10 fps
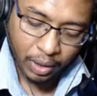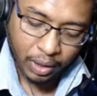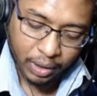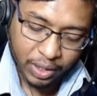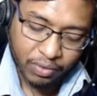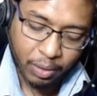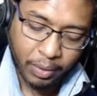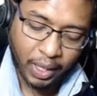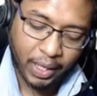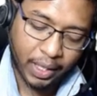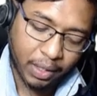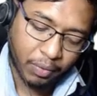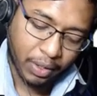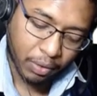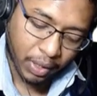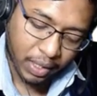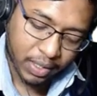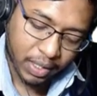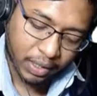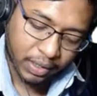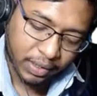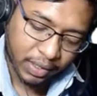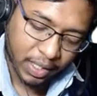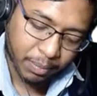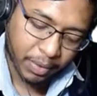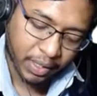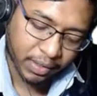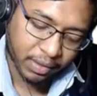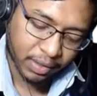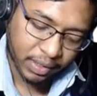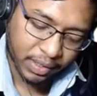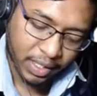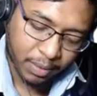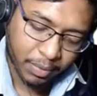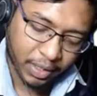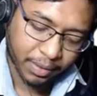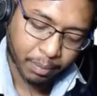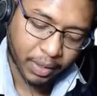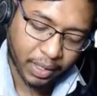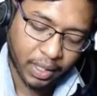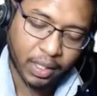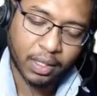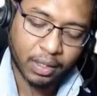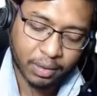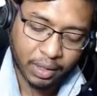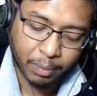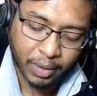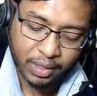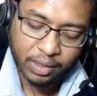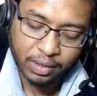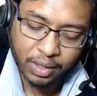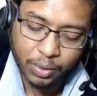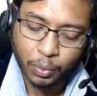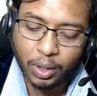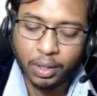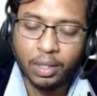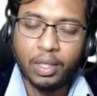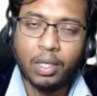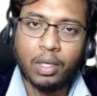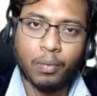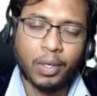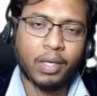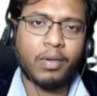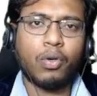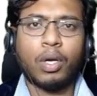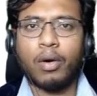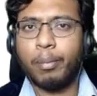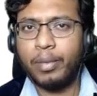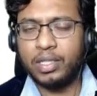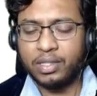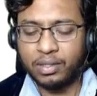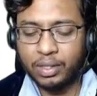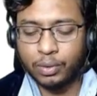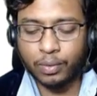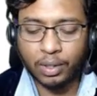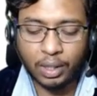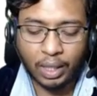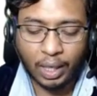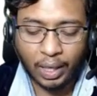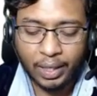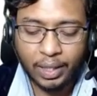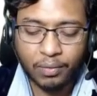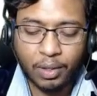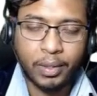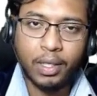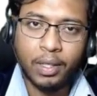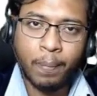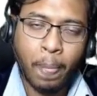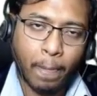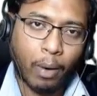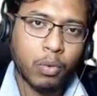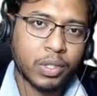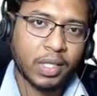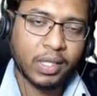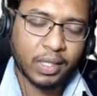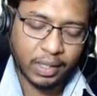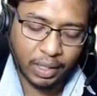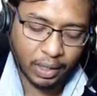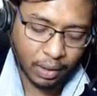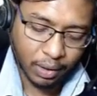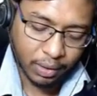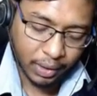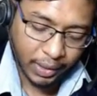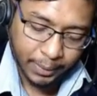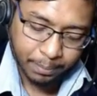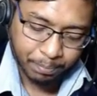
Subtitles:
This will be height when you consider this as base, but here the base is this one. Whenever you have base is this one, the height will be outside the triangle, right?